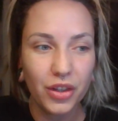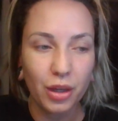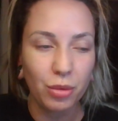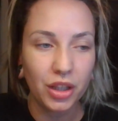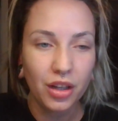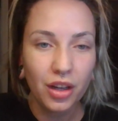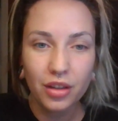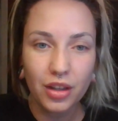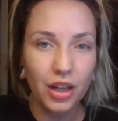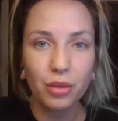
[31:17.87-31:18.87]
I mean,
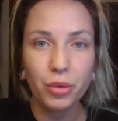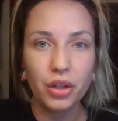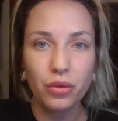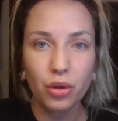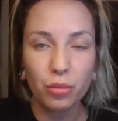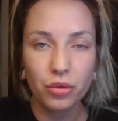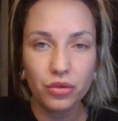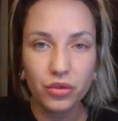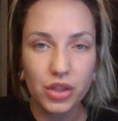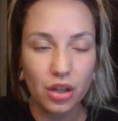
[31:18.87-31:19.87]
that can be a form
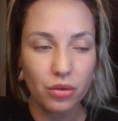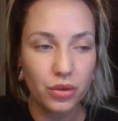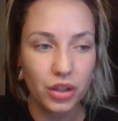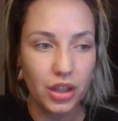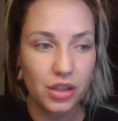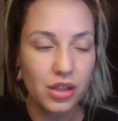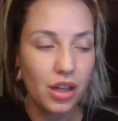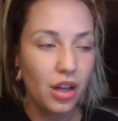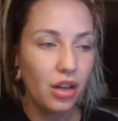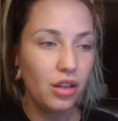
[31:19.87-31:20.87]
of self-release.
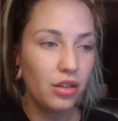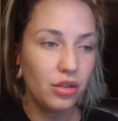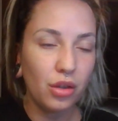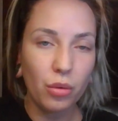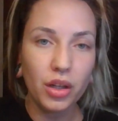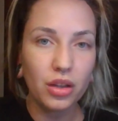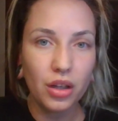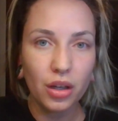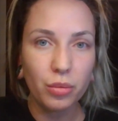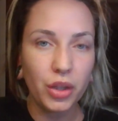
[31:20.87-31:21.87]
Going to
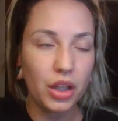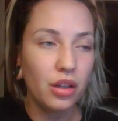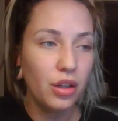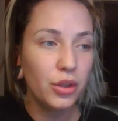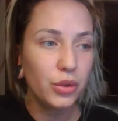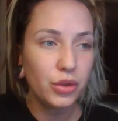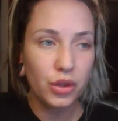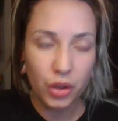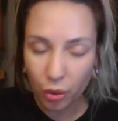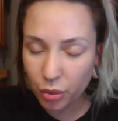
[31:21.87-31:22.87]
therapy.
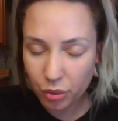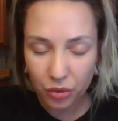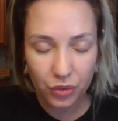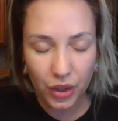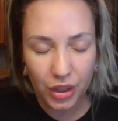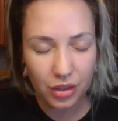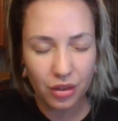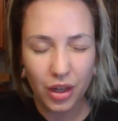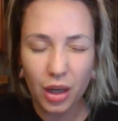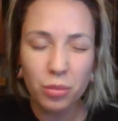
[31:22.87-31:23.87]
Go to a
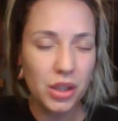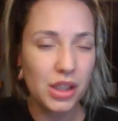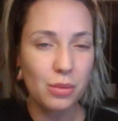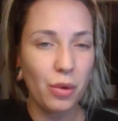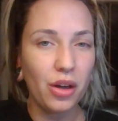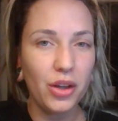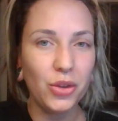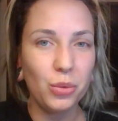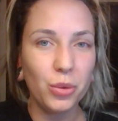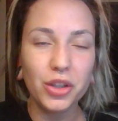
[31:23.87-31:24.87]
fucking empty spot
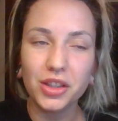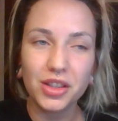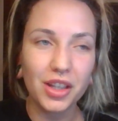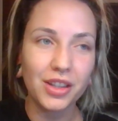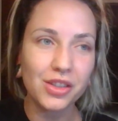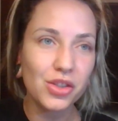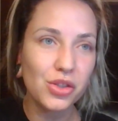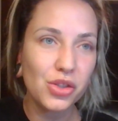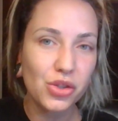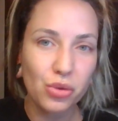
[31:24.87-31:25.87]
in the woods and
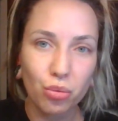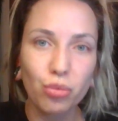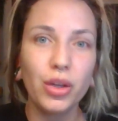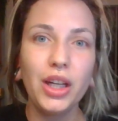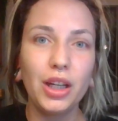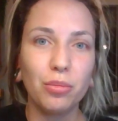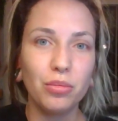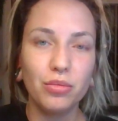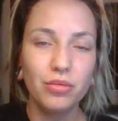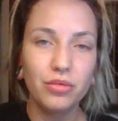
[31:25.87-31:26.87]

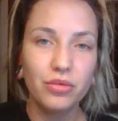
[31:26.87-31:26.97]
scream